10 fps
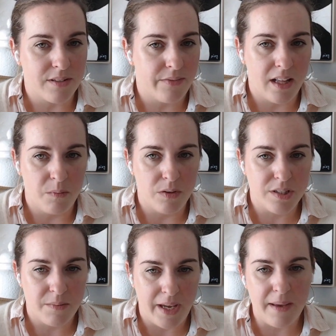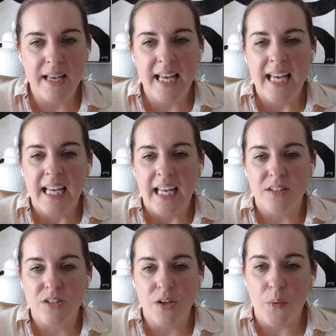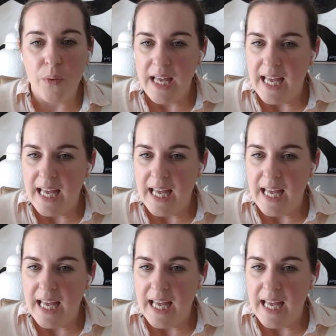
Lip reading: available to me. And so